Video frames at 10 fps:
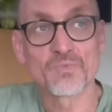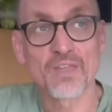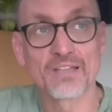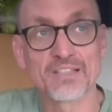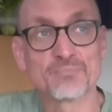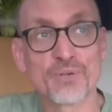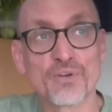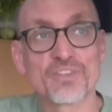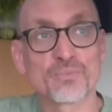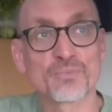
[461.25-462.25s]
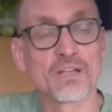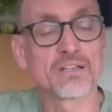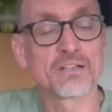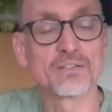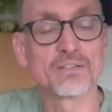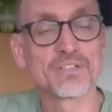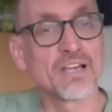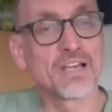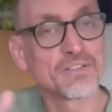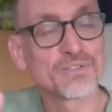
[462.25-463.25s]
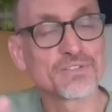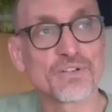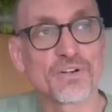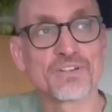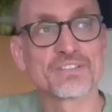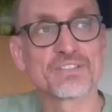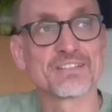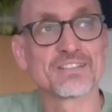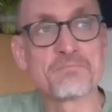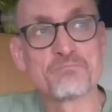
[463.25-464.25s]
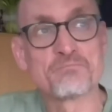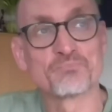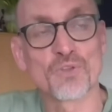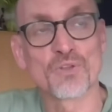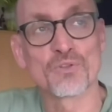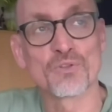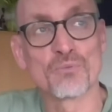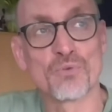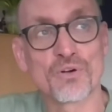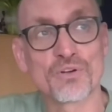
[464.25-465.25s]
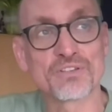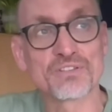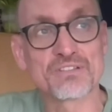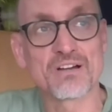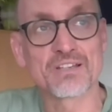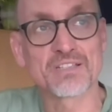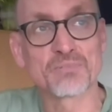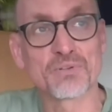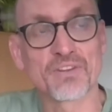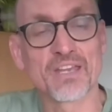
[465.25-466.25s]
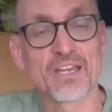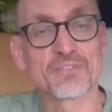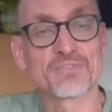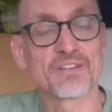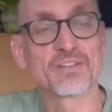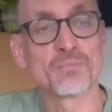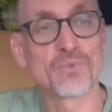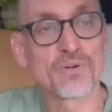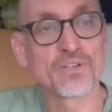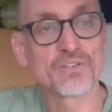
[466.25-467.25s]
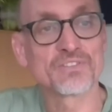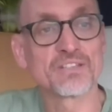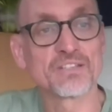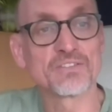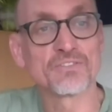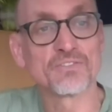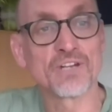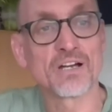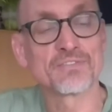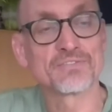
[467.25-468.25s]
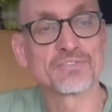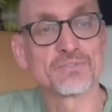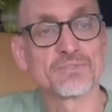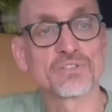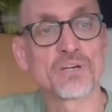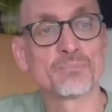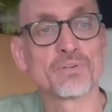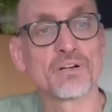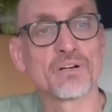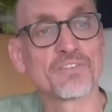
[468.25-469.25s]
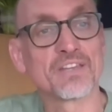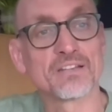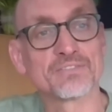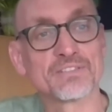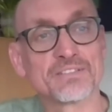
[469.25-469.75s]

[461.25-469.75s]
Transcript: and it's both as well included in your stories, that the more you start exploring the elephant, the more you see the giraffe on top of the elephant.